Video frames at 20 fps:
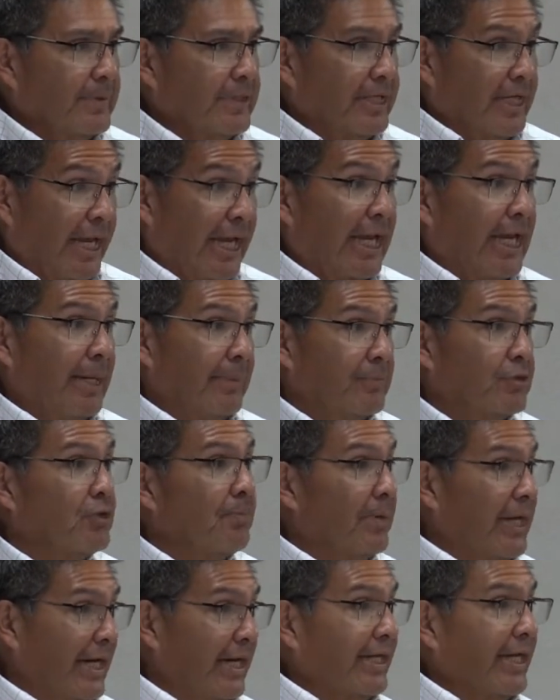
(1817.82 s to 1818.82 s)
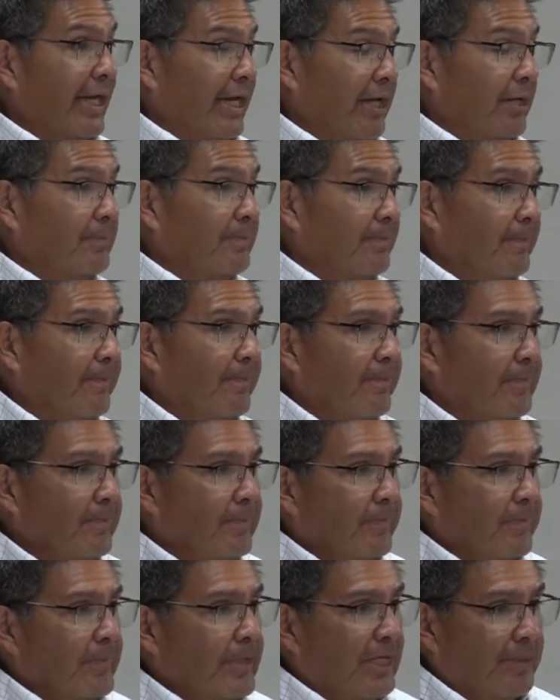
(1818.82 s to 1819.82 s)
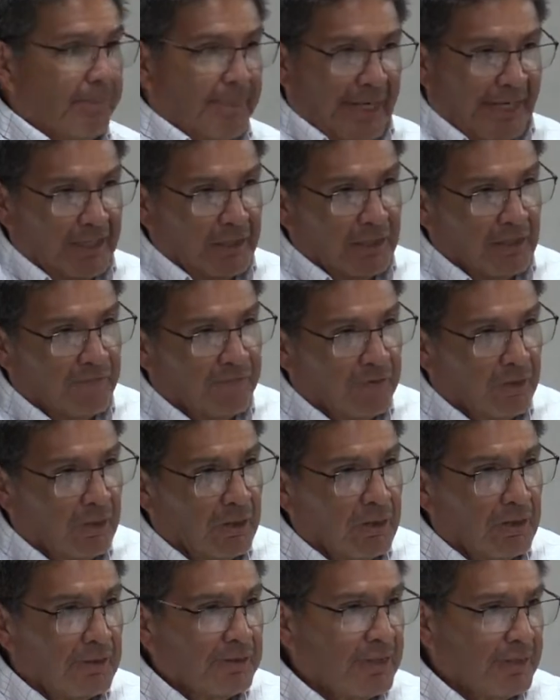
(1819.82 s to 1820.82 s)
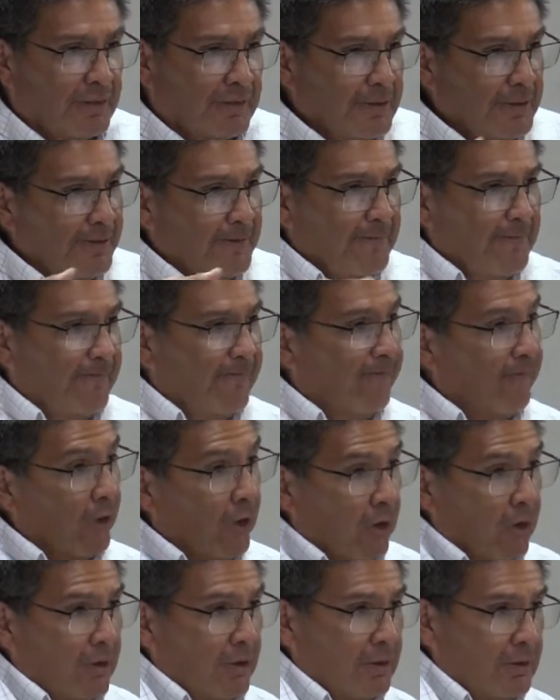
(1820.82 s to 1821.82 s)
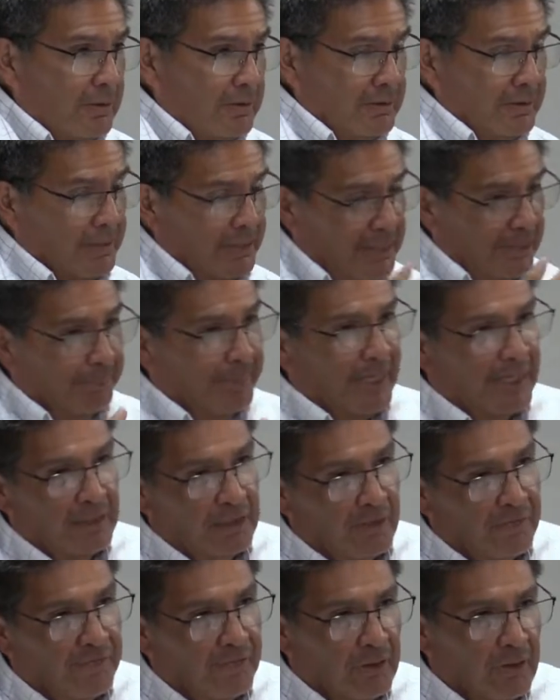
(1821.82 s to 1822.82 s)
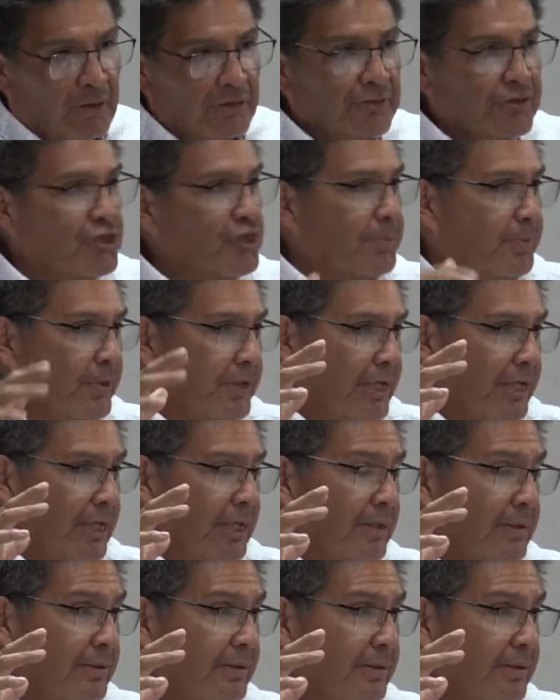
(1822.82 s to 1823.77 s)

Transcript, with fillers: came to my account. It paid off all the fall, it paid off all the spring.